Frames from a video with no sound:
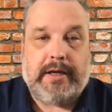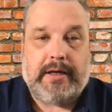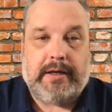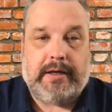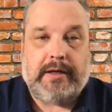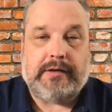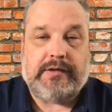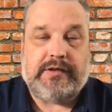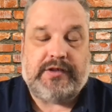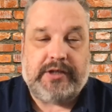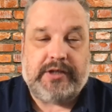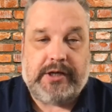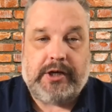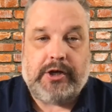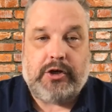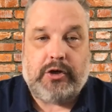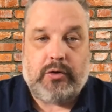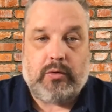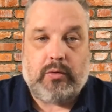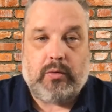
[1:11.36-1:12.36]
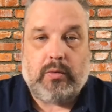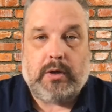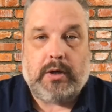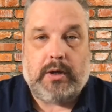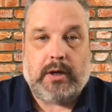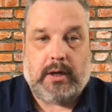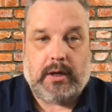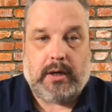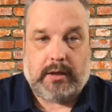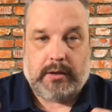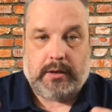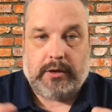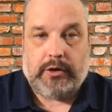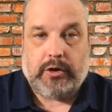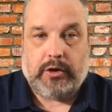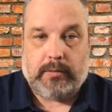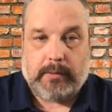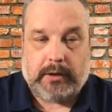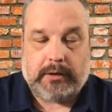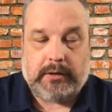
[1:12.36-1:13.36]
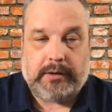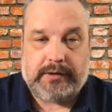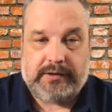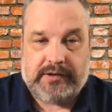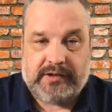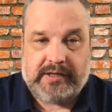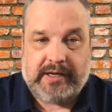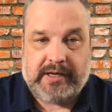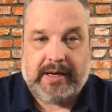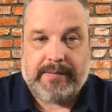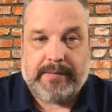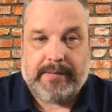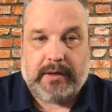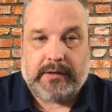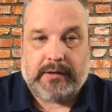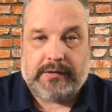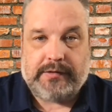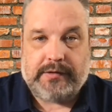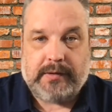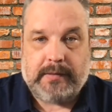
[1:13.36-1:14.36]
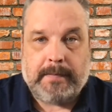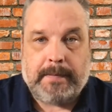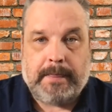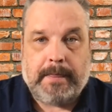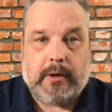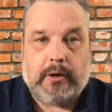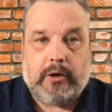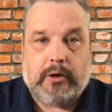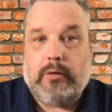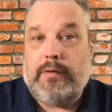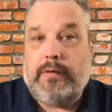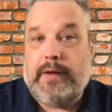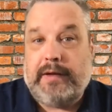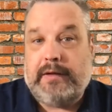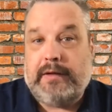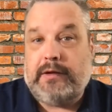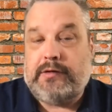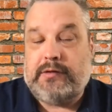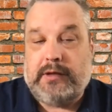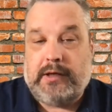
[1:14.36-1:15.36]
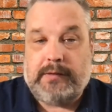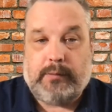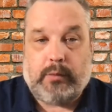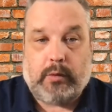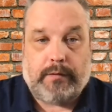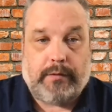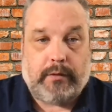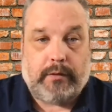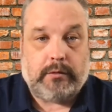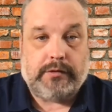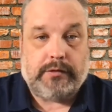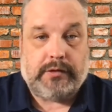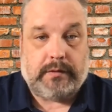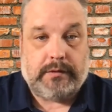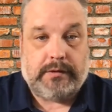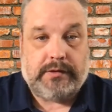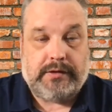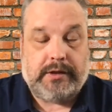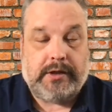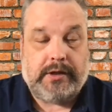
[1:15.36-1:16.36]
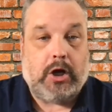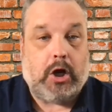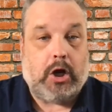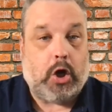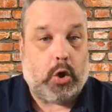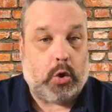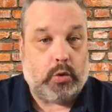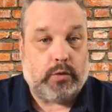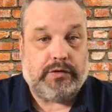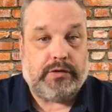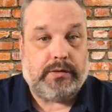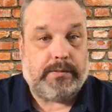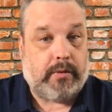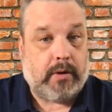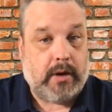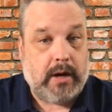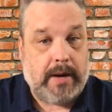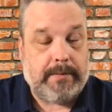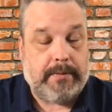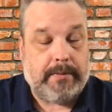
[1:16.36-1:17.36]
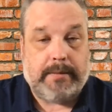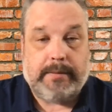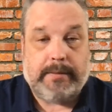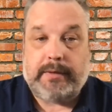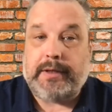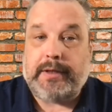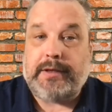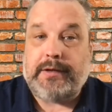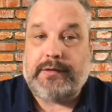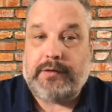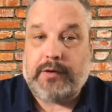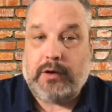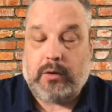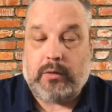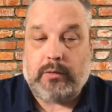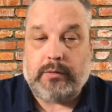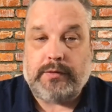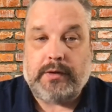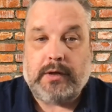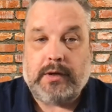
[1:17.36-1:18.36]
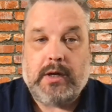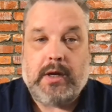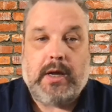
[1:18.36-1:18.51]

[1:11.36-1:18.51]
is sending you your monthly statements, you think that Select Portfolio Servicing owns the property, but they don't.